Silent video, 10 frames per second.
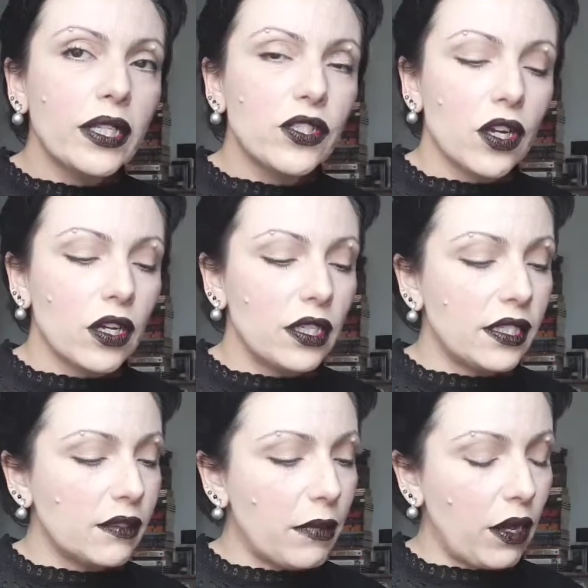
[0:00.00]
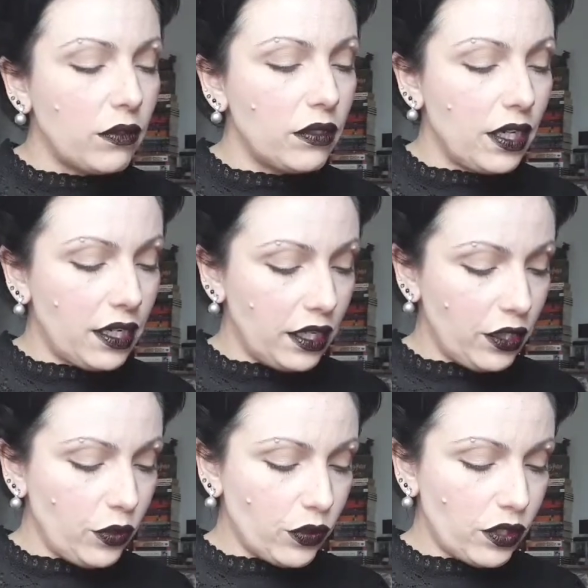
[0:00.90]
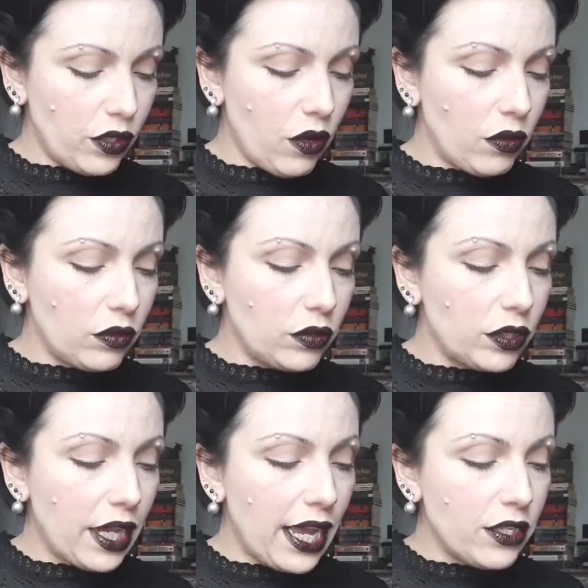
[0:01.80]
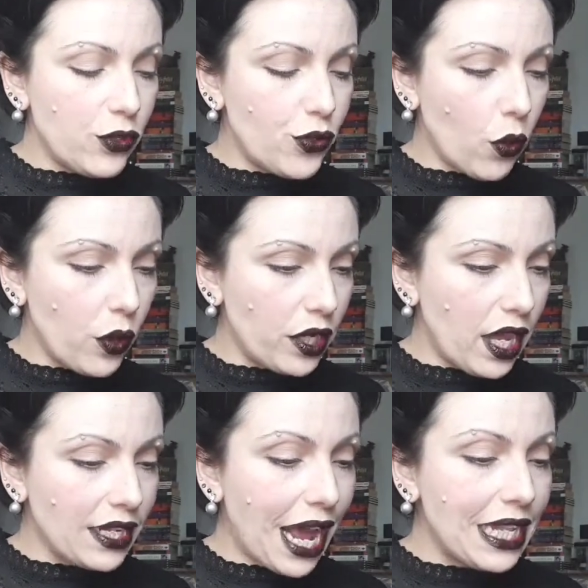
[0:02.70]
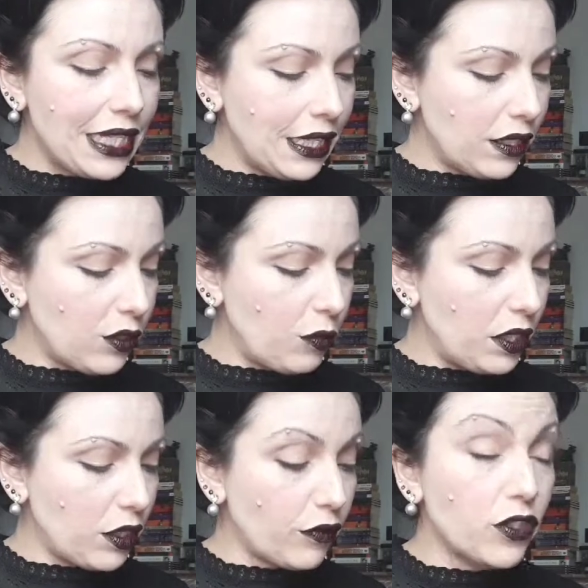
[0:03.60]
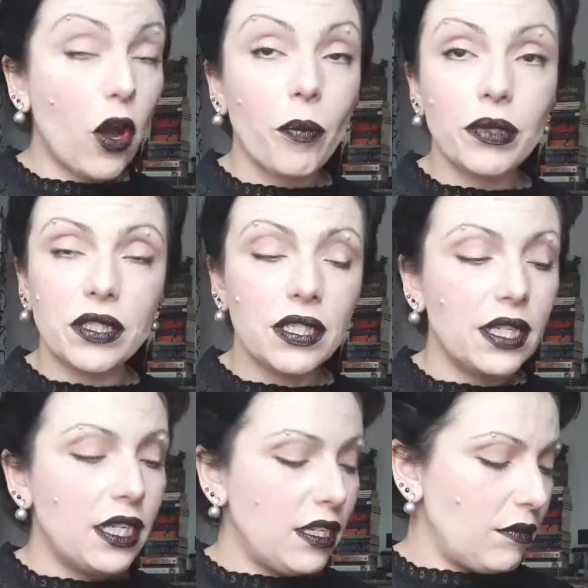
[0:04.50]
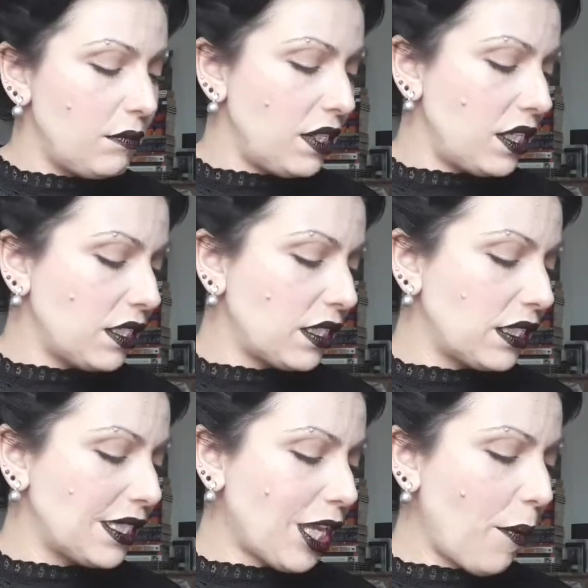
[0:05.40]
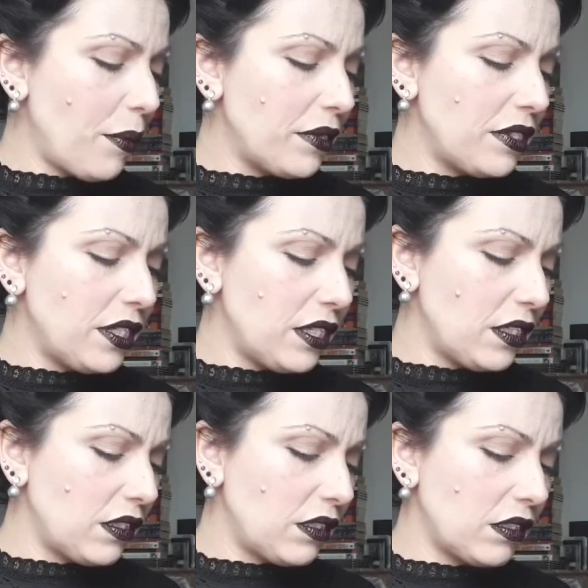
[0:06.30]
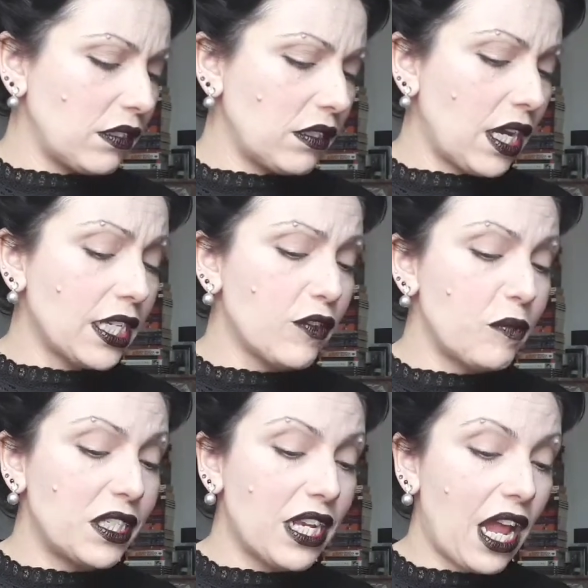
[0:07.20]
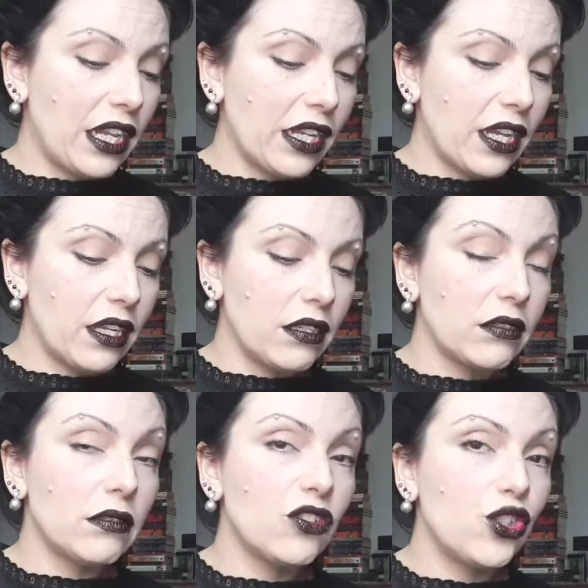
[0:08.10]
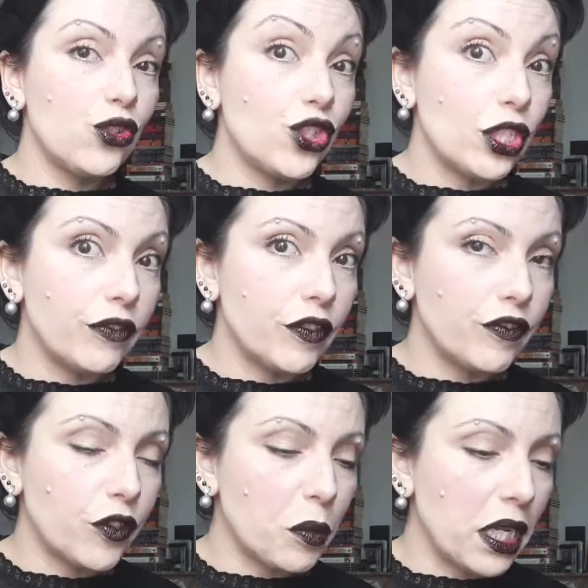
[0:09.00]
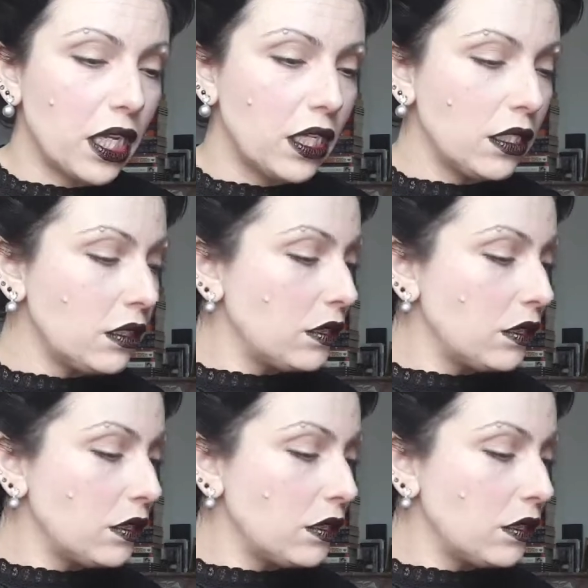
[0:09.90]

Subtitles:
white chocolate smell, and I used the color Enjoy and a little bit of Top It because Top It is kind of metallic and too cheerful for me.